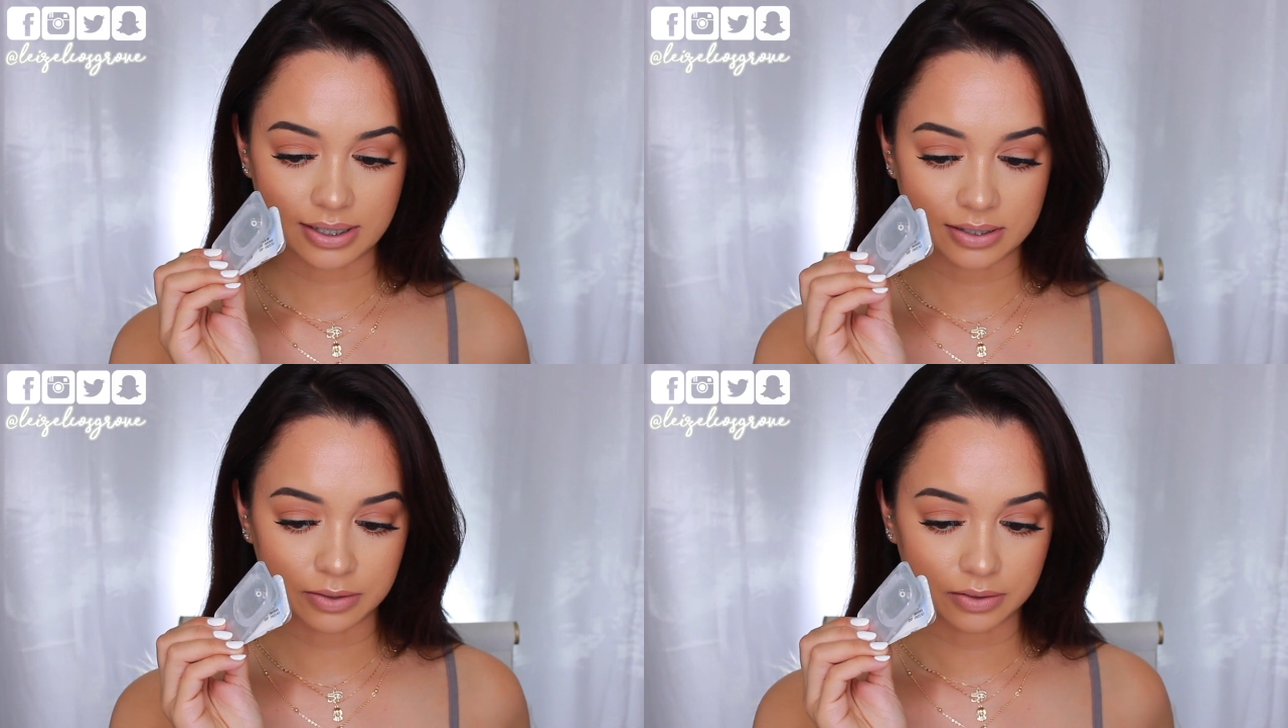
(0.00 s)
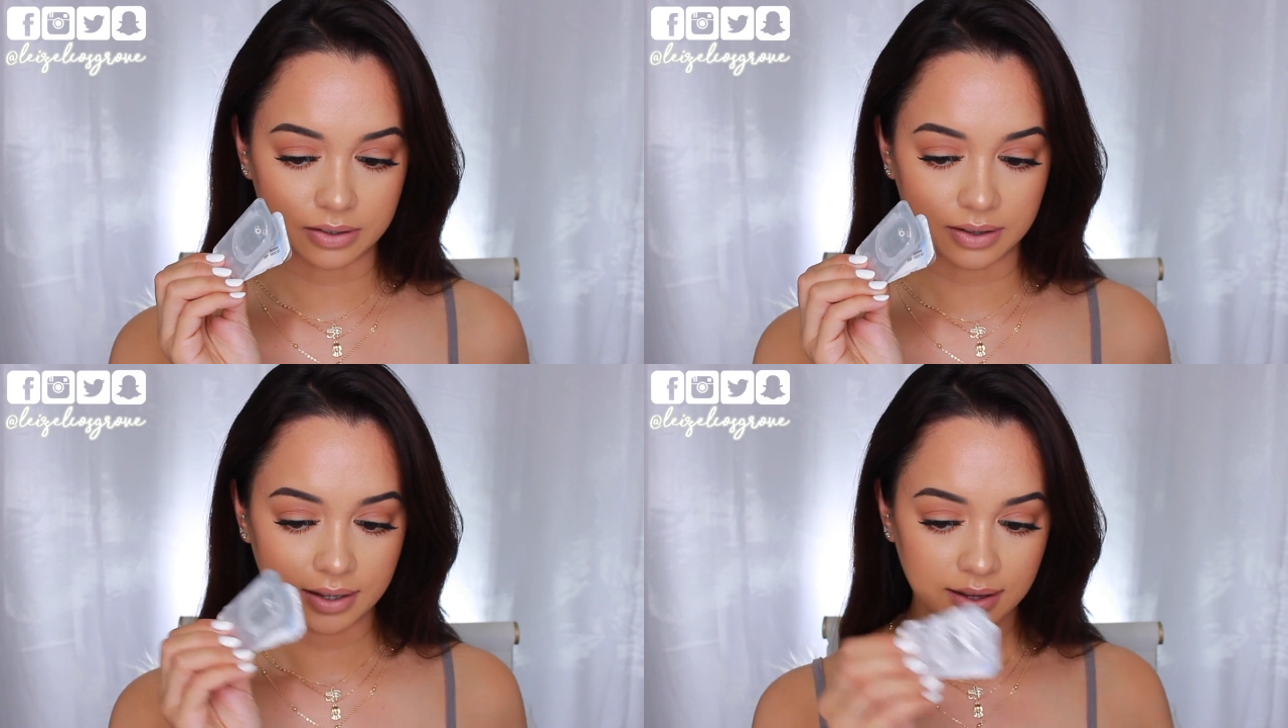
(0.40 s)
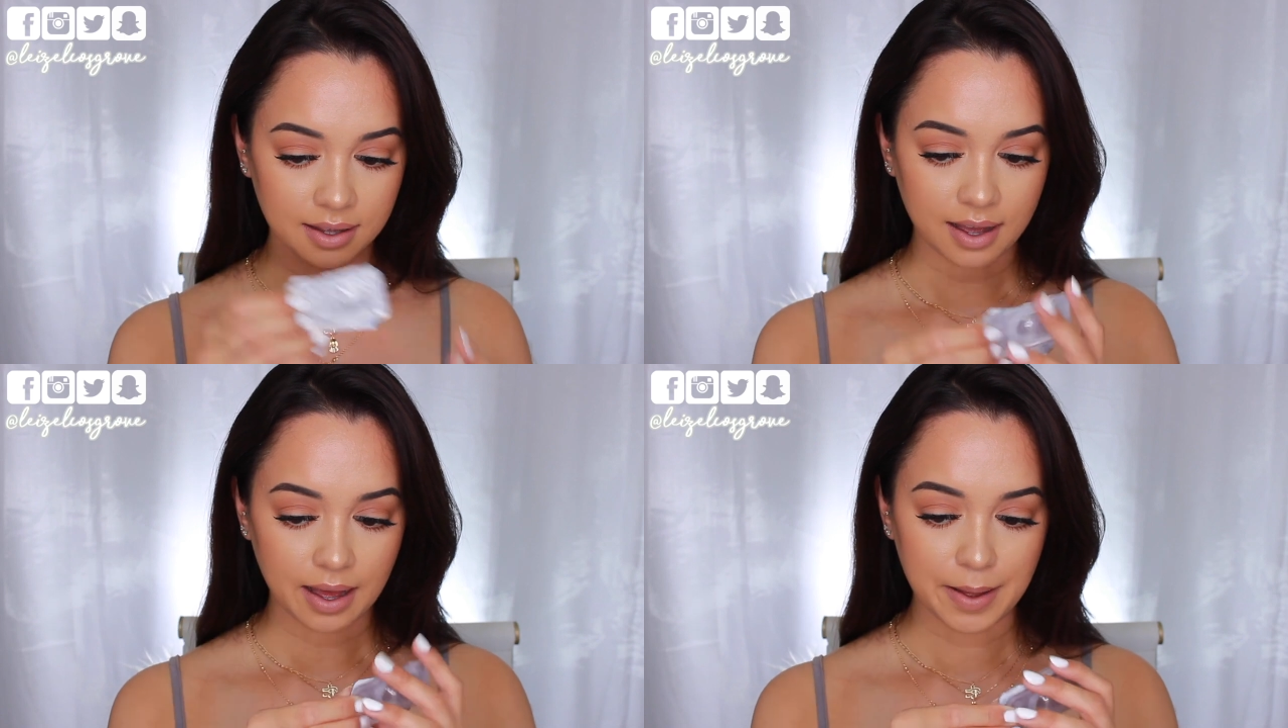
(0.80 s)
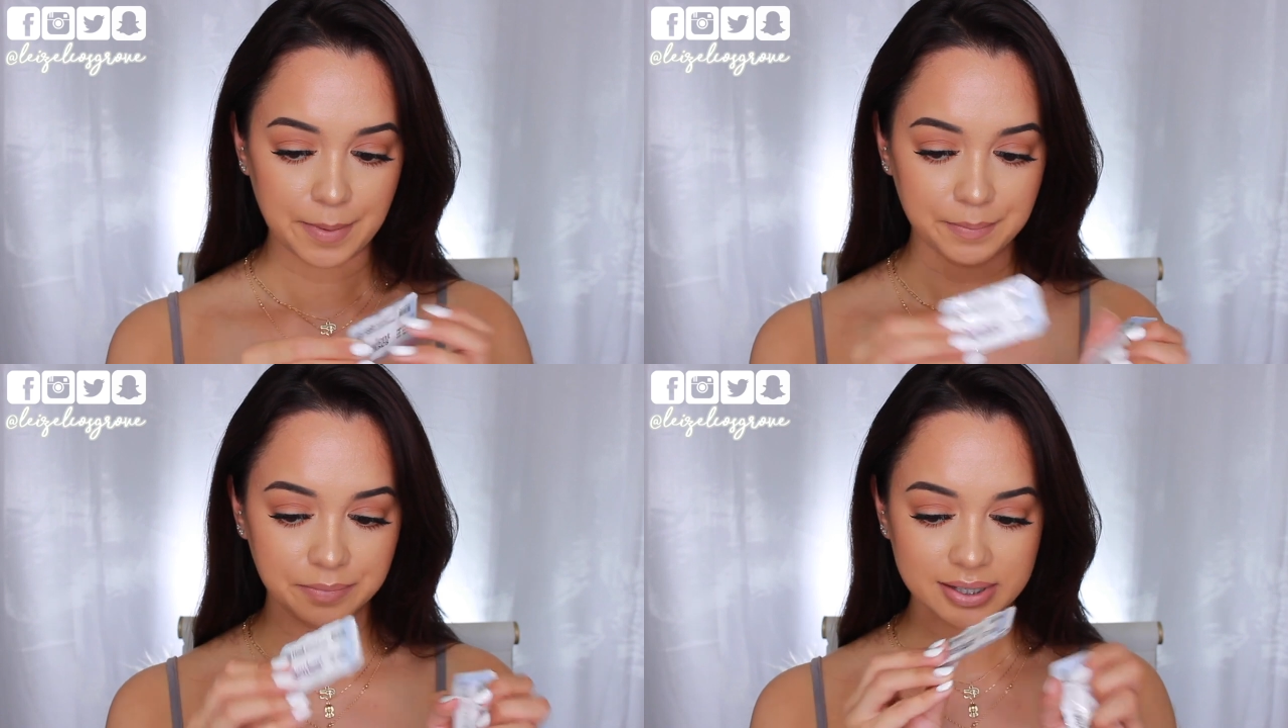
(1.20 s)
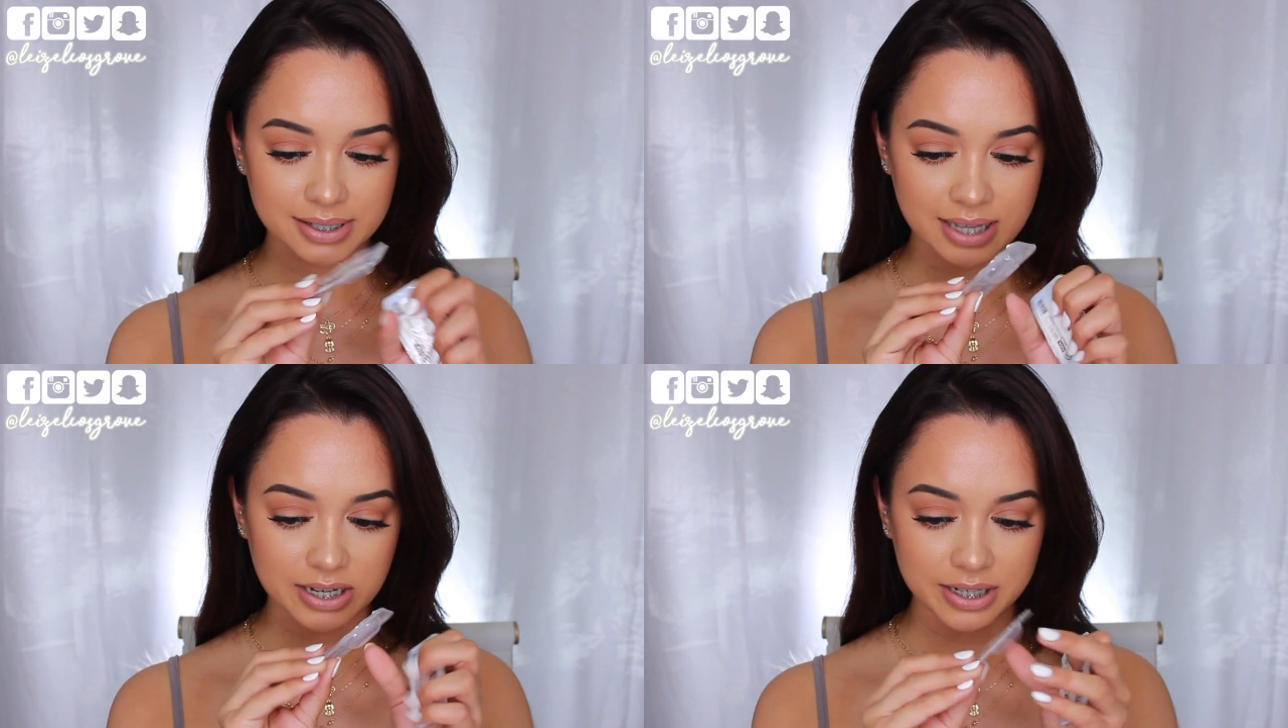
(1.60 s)
these little
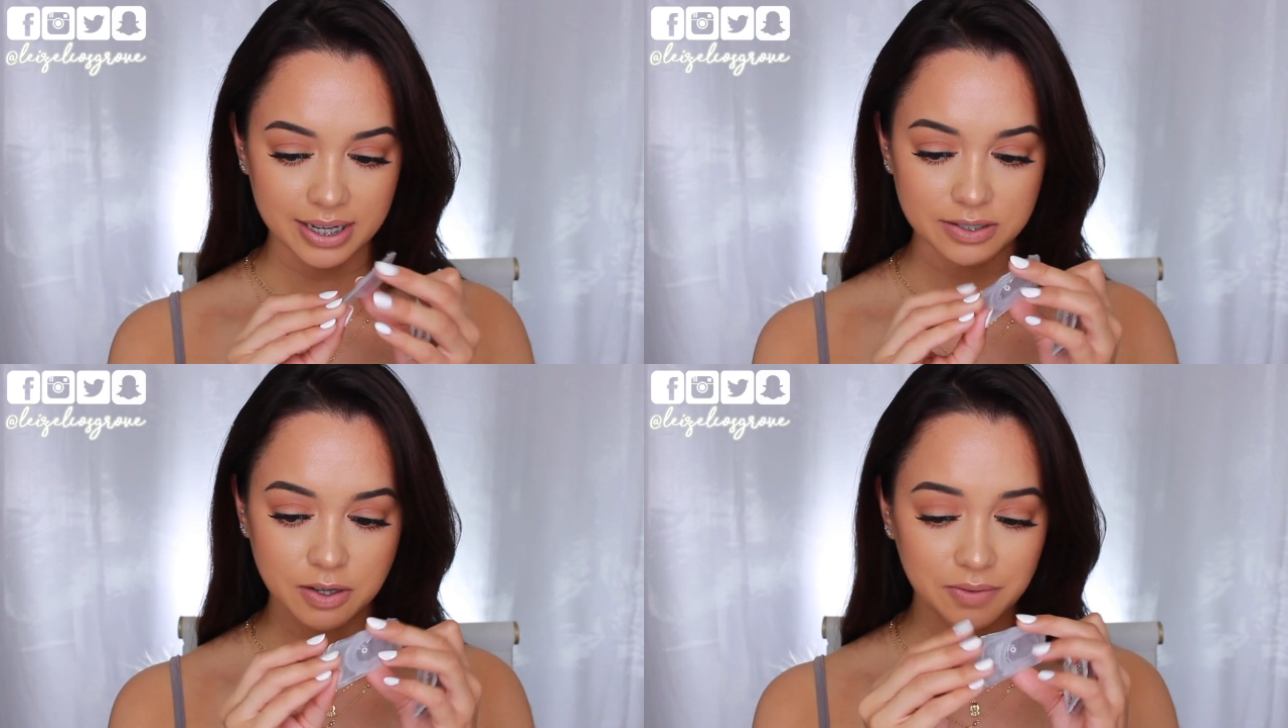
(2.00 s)
sachets.